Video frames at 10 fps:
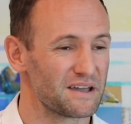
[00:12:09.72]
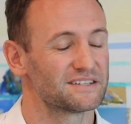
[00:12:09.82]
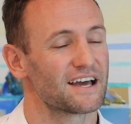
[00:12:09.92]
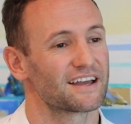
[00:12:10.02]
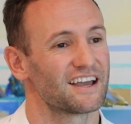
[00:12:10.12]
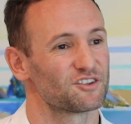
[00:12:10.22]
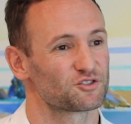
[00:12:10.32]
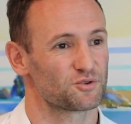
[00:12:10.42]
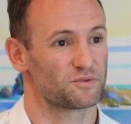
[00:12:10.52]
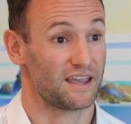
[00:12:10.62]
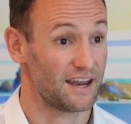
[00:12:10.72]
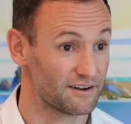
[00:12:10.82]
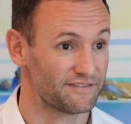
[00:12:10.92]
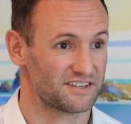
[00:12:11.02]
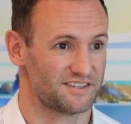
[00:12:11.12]
me taking through the
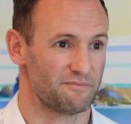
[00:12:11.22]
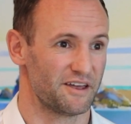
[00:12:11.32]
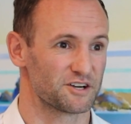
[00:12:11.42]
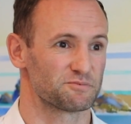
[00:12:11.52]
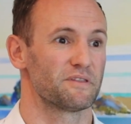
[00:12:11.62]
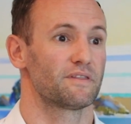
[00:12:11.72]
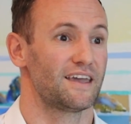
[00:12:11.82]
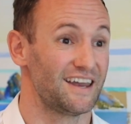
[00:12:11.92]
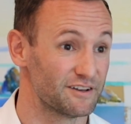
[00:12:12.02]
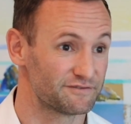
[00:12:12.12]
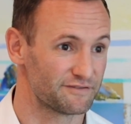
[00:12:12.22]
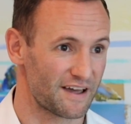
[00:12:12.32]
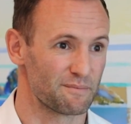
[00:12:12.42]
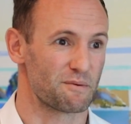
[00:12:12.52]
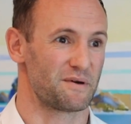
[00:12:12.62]
head of asset management, the head of
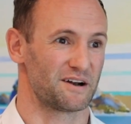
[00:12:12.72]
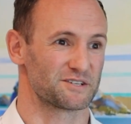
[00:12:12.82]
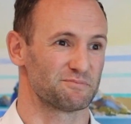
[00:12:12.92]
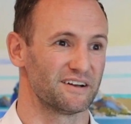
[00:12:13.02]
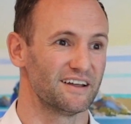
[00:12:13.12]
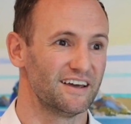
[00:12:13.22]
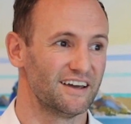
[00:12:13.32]
development management,